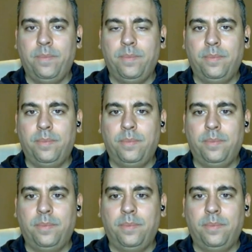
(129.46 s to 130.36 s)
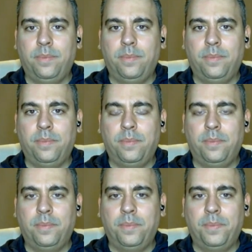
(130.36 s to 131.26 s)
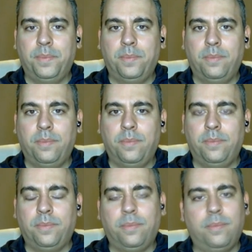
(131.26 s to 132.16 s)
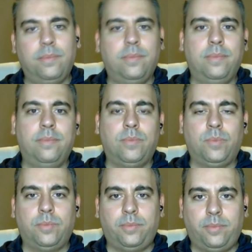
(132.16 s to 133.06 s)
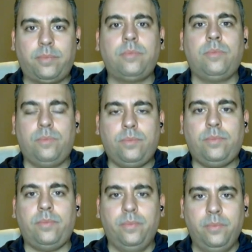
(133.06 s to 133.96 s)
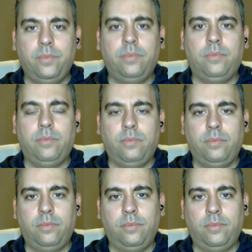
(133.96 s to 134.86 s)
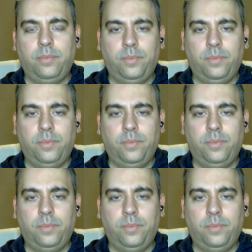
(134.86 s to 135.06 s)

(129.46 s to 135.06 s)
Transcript: The person shown says nothing.